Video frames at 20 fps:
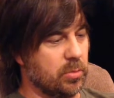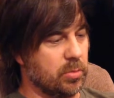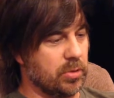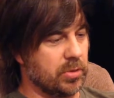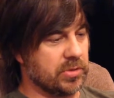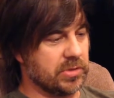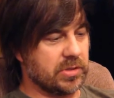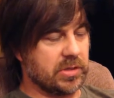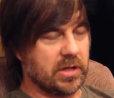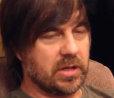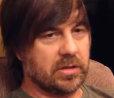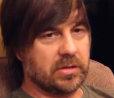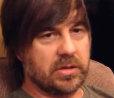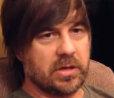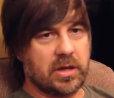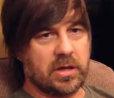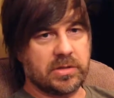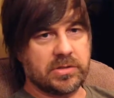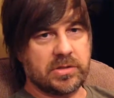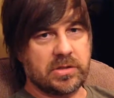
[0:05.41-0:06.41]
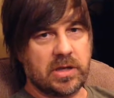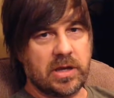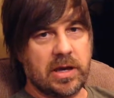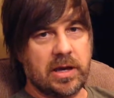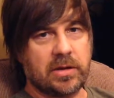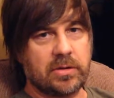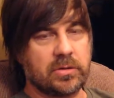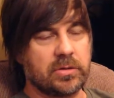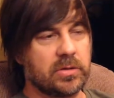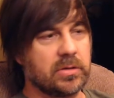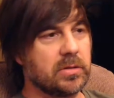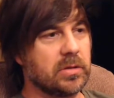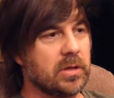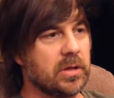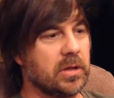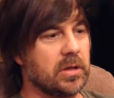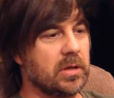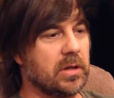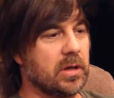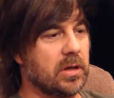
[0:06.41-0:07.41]
personality out of Seattle,
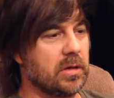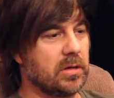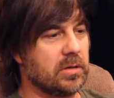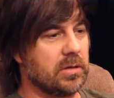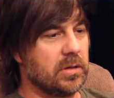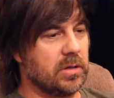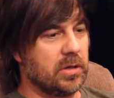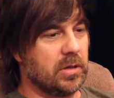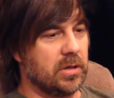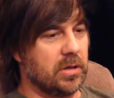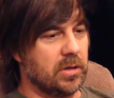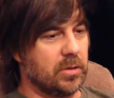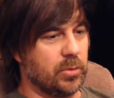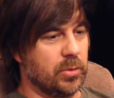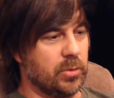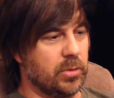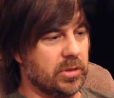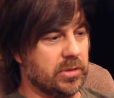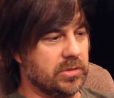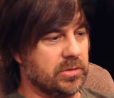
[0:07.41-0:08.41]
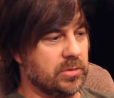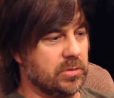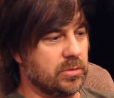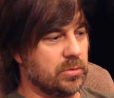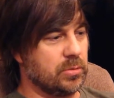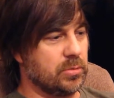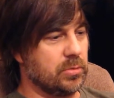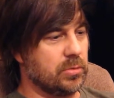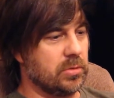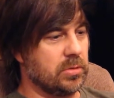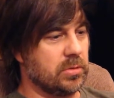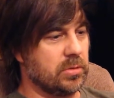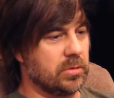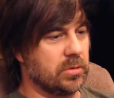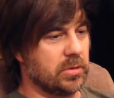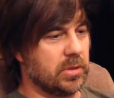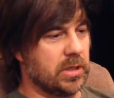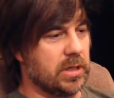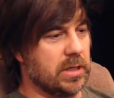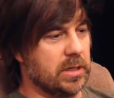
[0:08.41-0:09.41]
and we went to
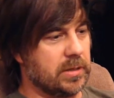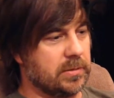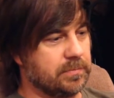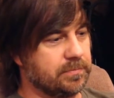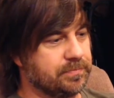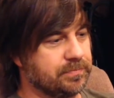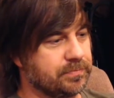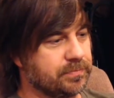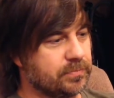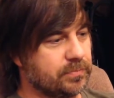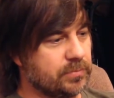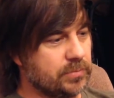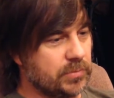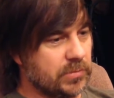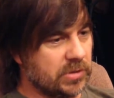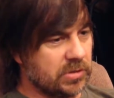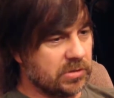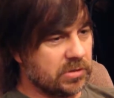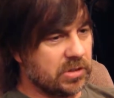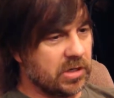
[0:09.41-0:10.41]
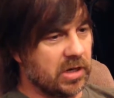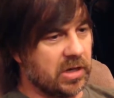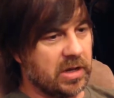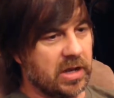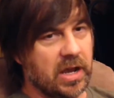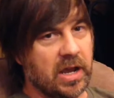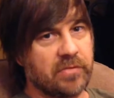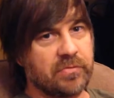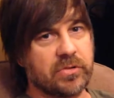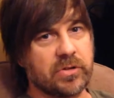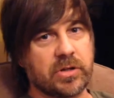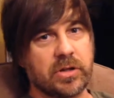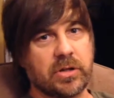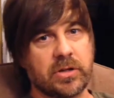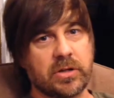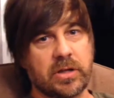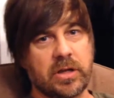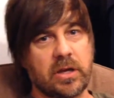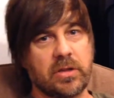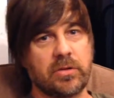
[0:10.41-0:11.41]
Ghana, Africa
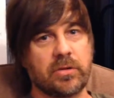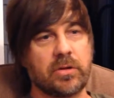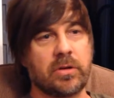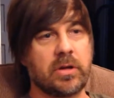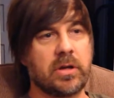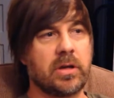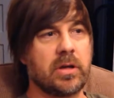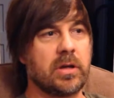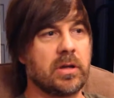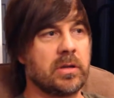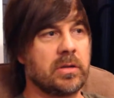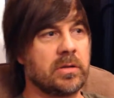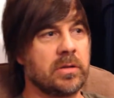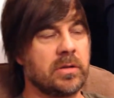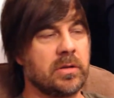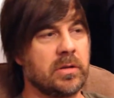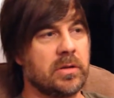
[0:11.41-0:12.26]
together, and